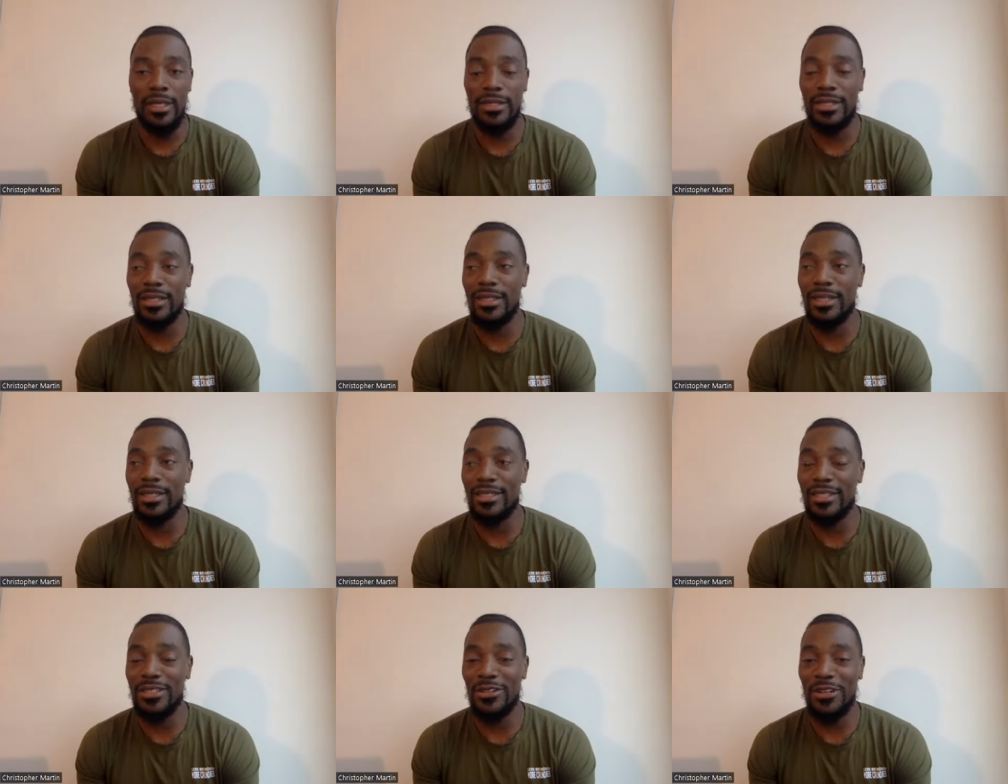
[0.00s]
this is
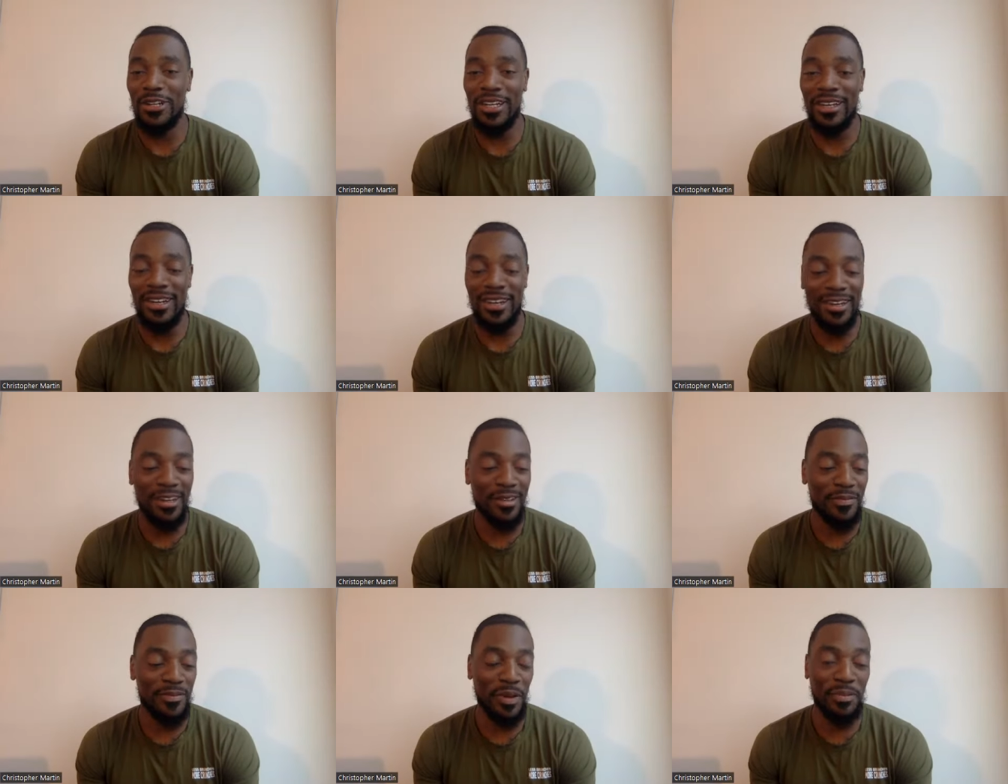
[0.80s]
this is gonna
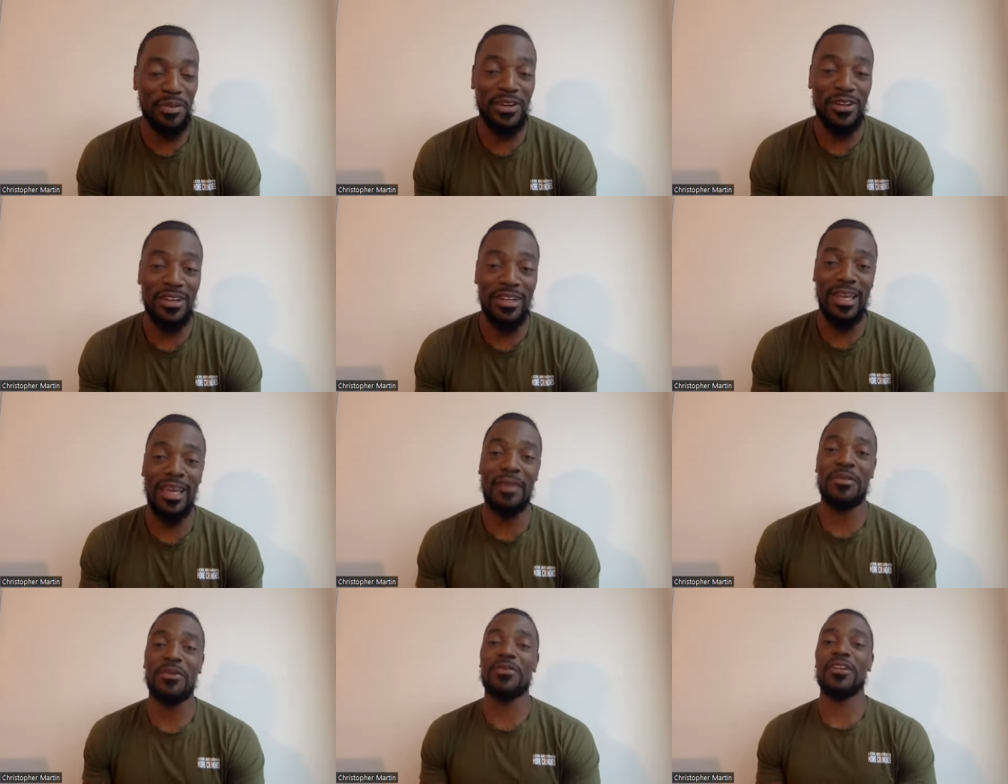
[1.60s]
uh, people are gonna
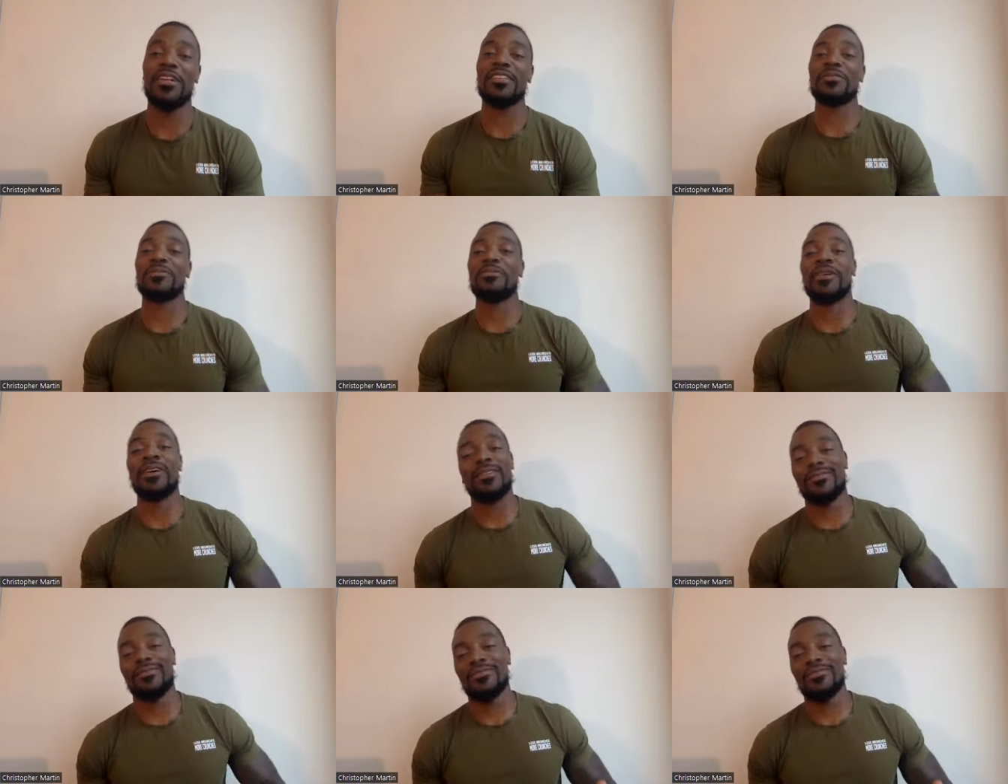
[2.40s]
hate me for this, but